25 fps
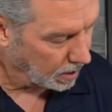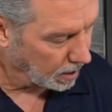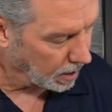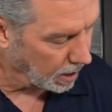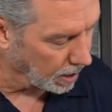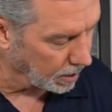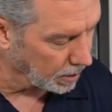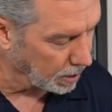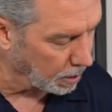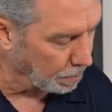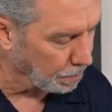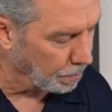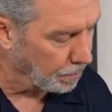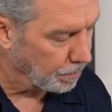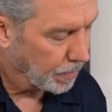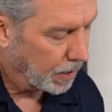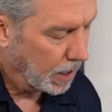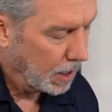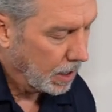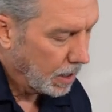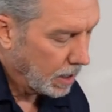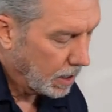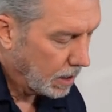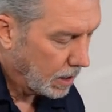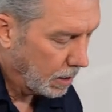Uh, the
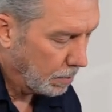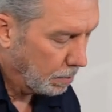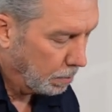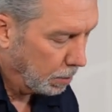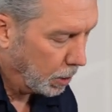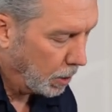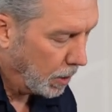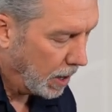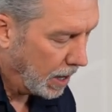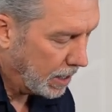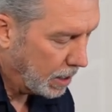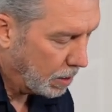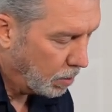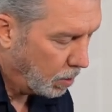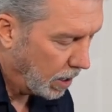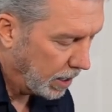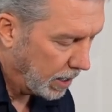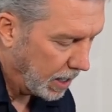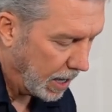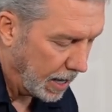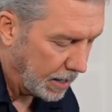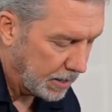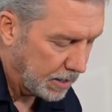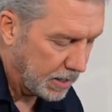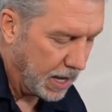the Bluetti
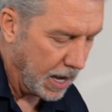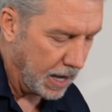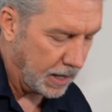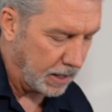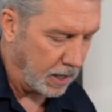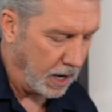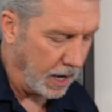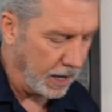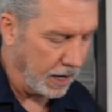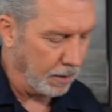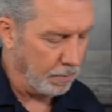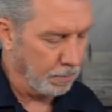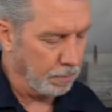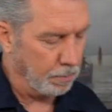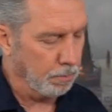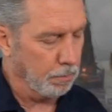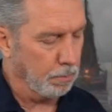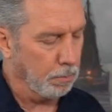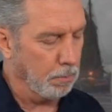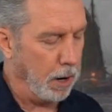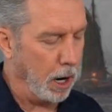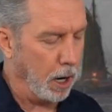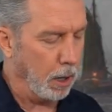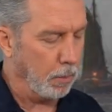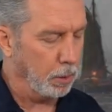one has that kind of
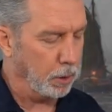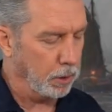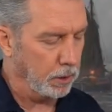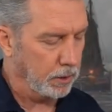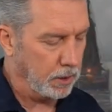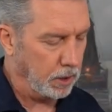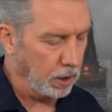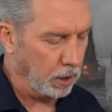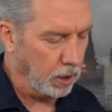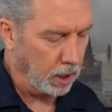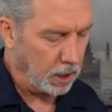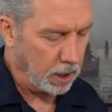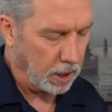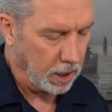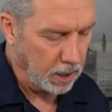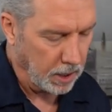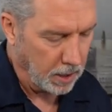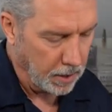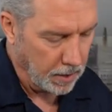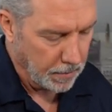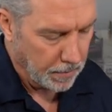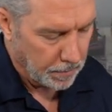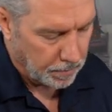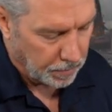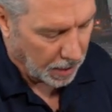marbled look,
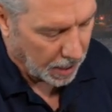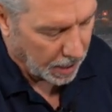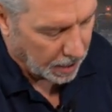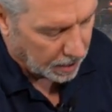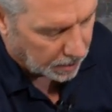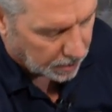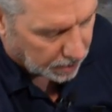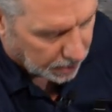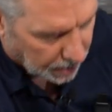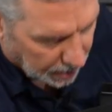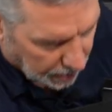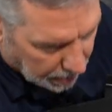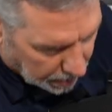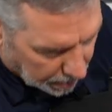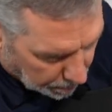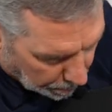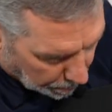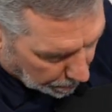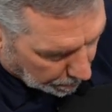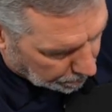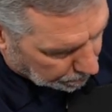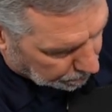and the